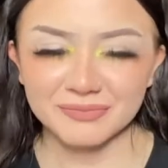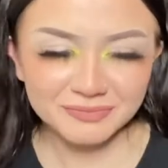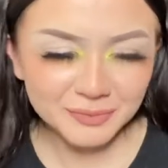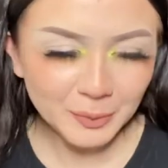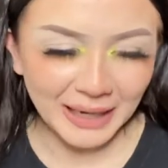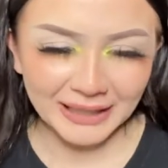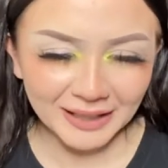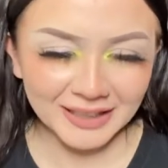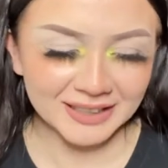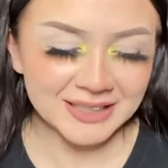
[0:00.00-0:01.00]

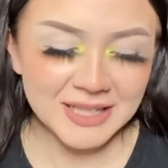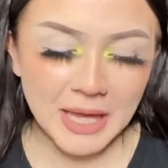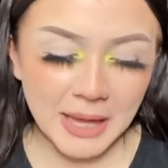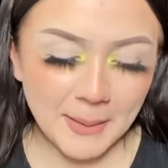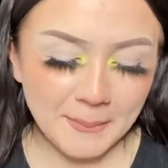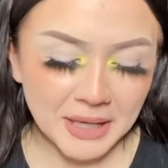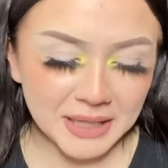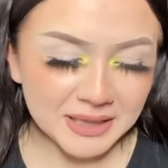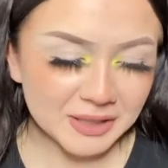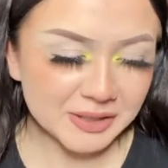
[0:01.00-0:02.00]
wear,
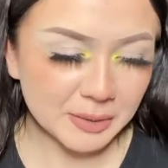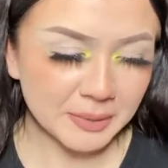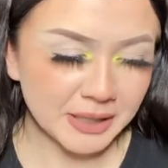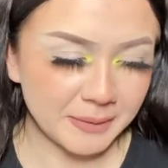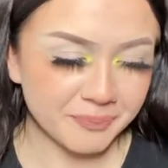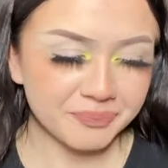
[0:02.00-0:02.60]
but they're so pretty.